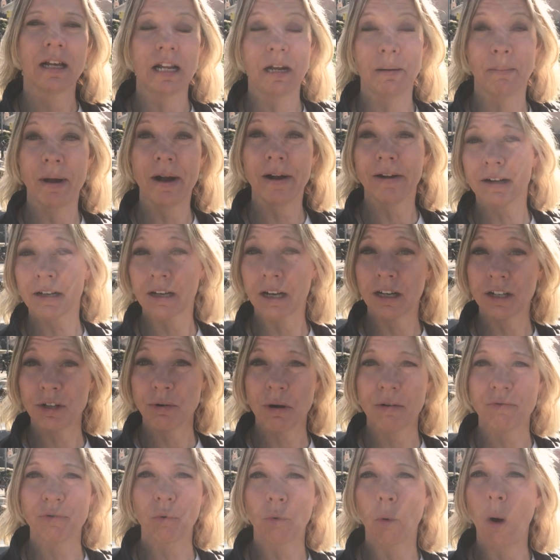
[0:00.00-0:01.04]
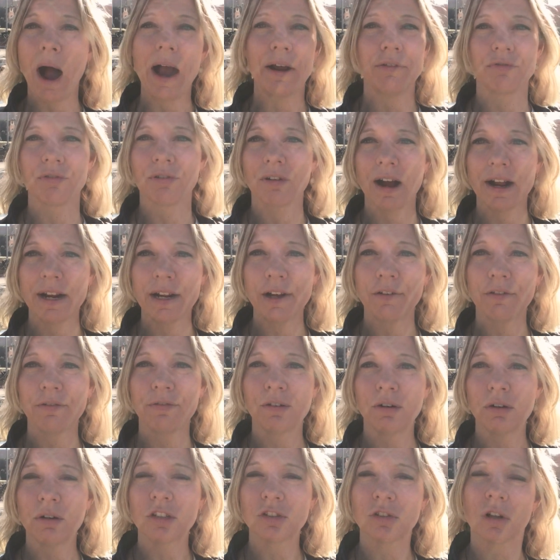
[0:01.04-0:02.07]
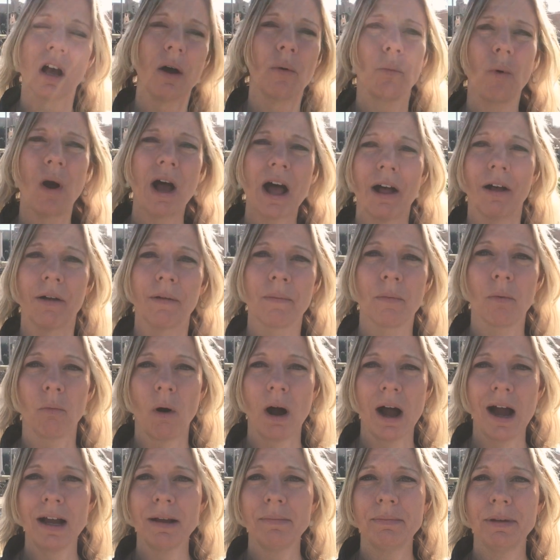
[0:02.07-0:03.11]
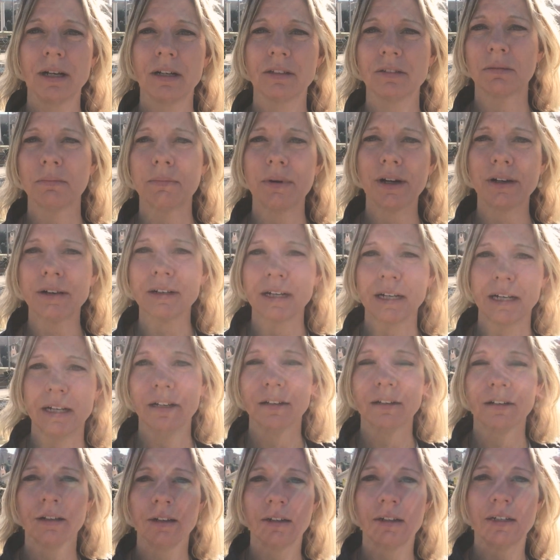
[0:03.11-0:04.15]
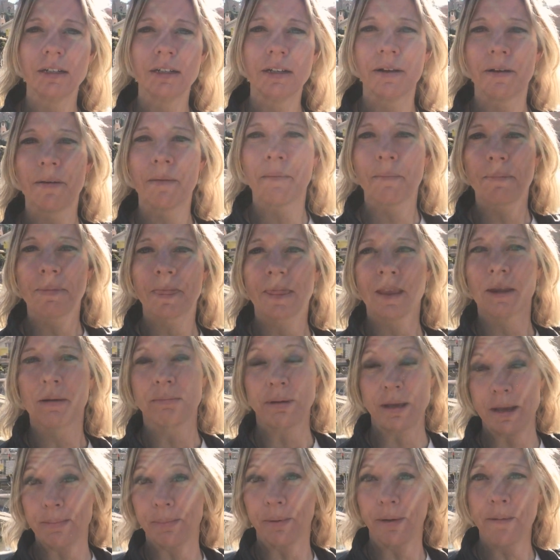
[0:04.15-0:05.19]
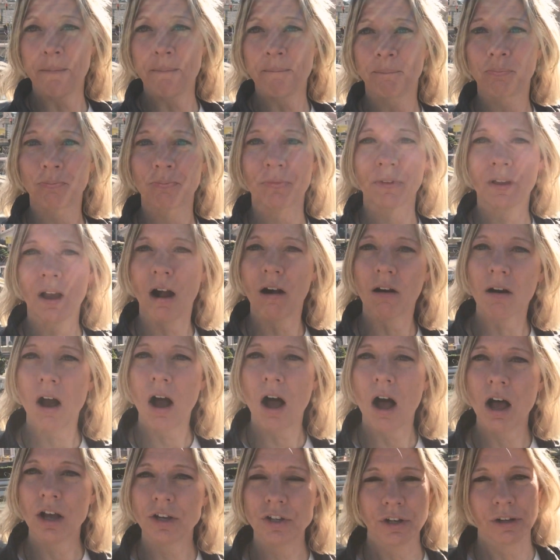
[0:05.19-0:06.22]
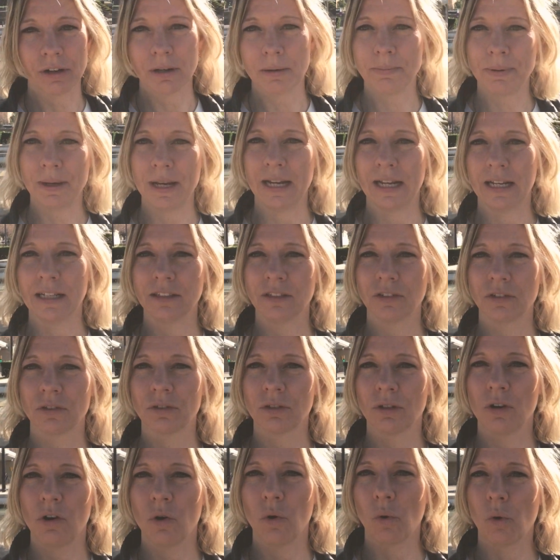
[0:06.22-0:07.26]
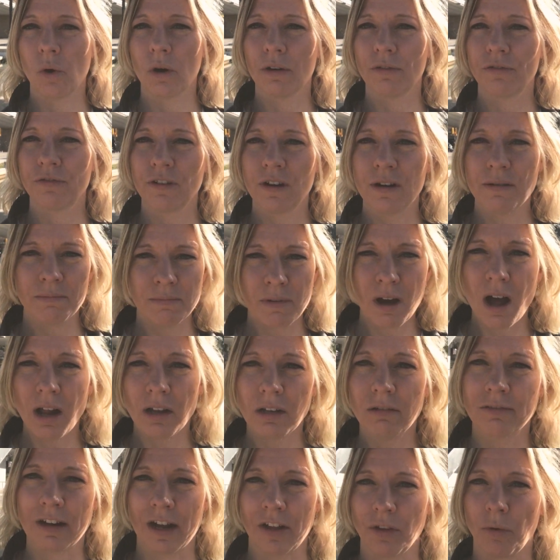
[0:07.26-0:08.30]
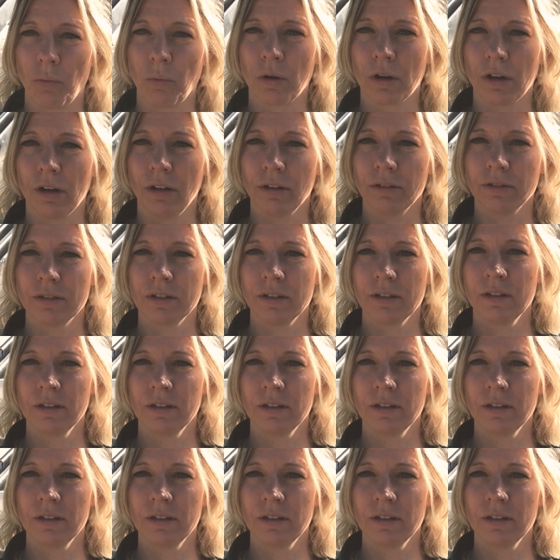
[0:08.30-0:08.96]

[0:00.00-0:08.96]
In America, you have a wide variety of food as well. Why? Because American people are all Europeans or from all around the world,